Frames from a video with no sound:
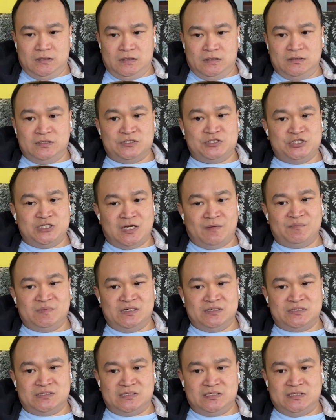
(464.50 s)
The
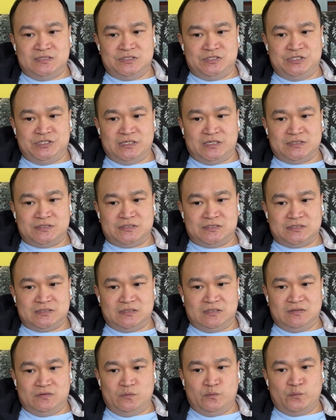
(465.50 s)
sharpness is just
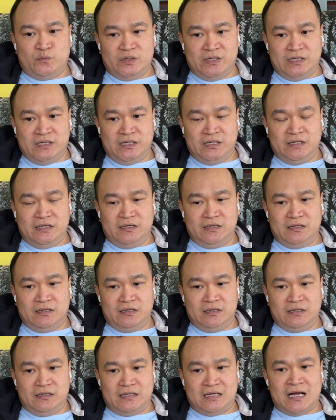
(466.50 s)
really
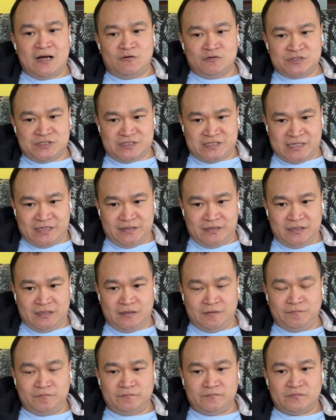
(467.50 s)
outstanding.
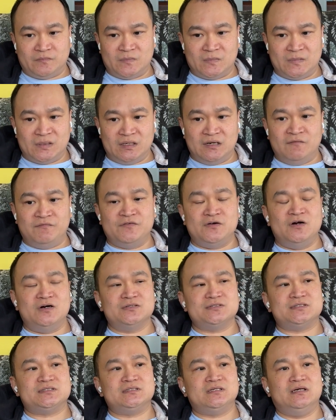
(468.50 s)
Of
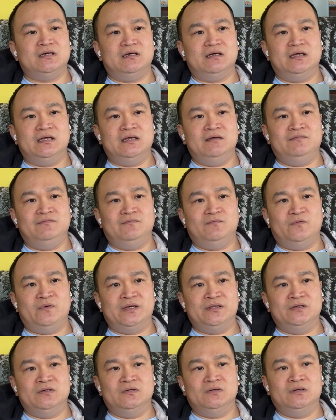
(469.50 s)
course,
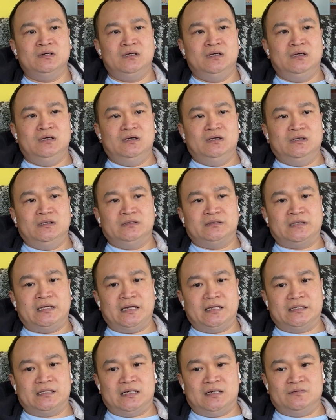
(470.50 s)
when you
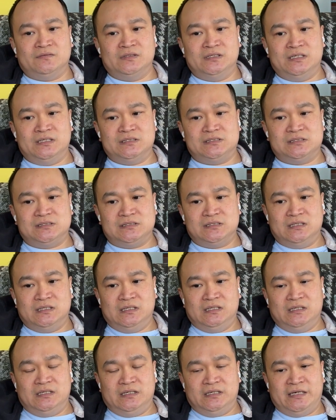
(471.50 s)
take down this
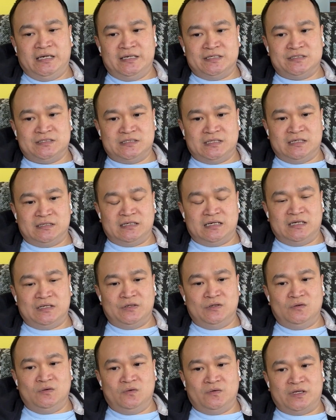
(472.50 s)
headset and
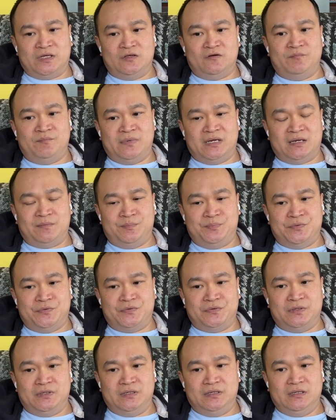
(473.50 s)
you look at your MacBook,
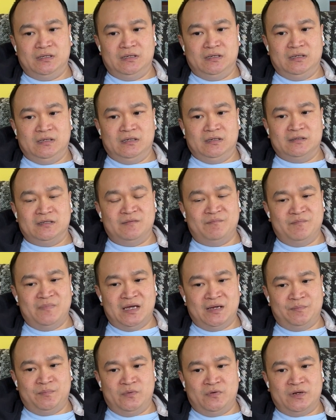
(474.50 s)
the
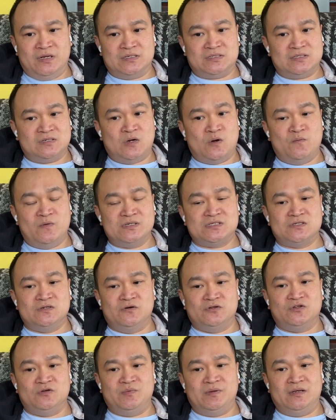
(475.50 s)
MacBook is always
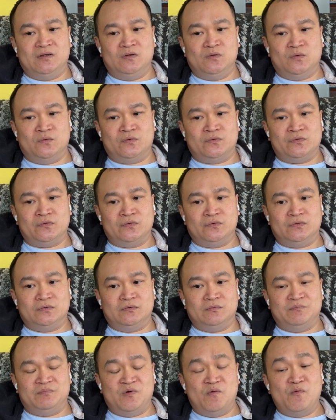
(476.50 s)
going to be look
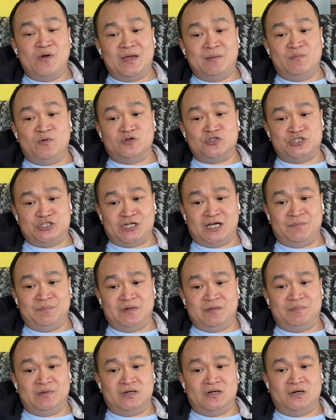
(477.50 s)
way more sharper
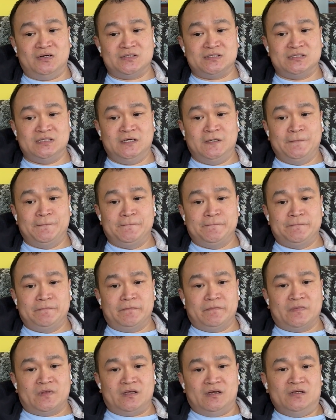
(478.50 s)
because
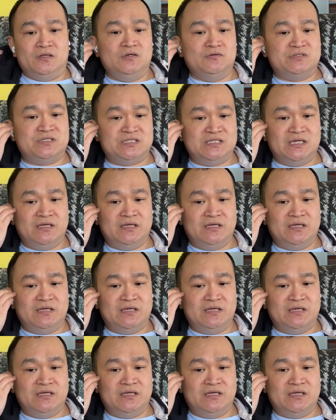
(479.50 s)
you see